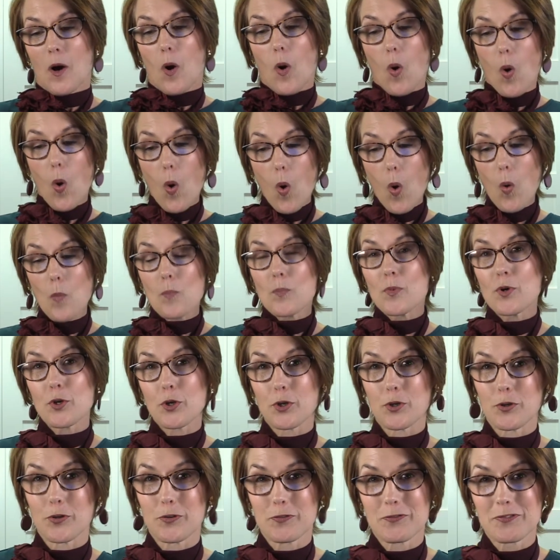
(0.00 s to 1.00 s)
or
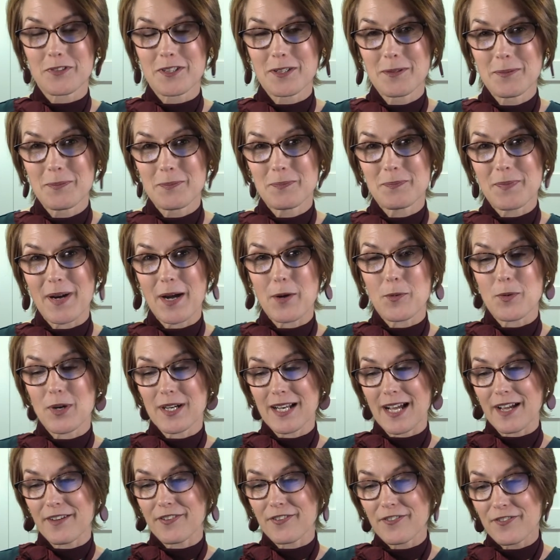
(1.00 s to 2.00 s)
moved by what
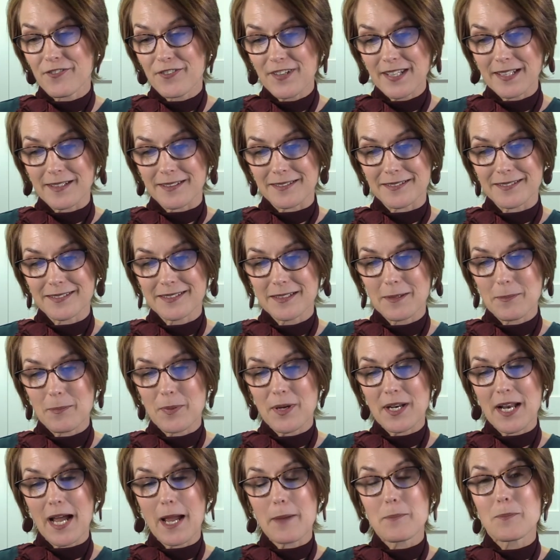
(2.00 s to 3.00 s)
I feel,
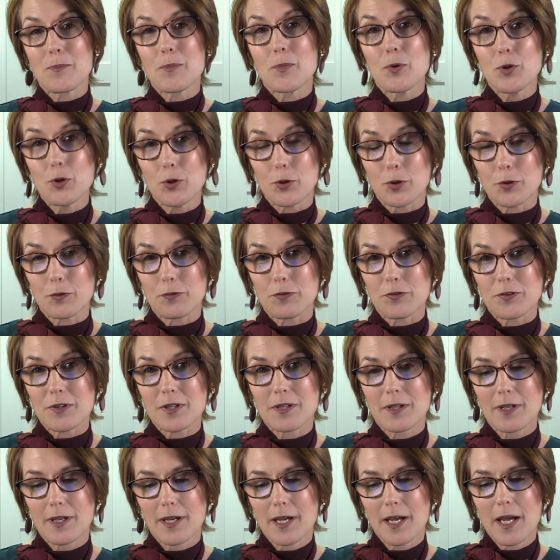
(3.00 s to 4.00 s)
but I'm moved
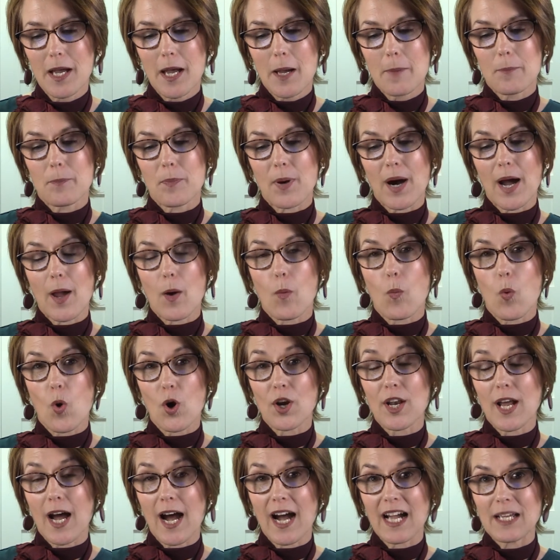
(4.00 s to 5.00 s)
by
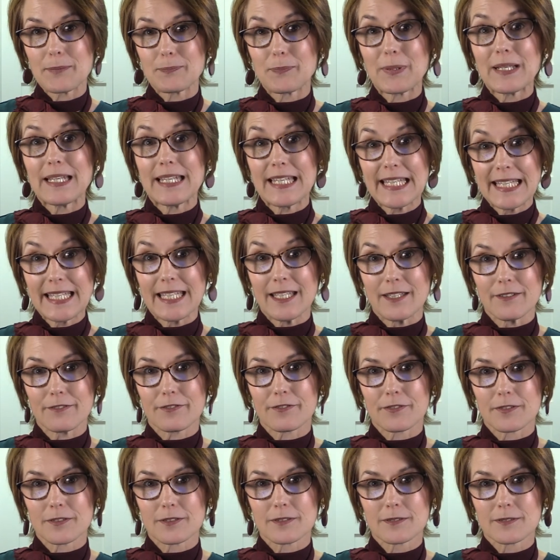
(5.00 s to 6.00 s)
what I
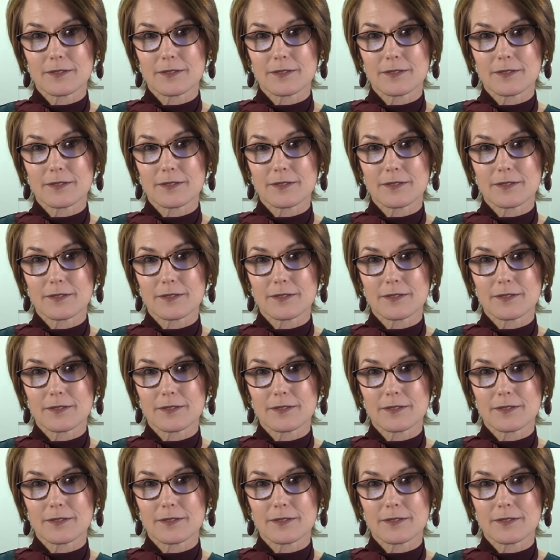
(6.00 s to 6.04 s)
believe.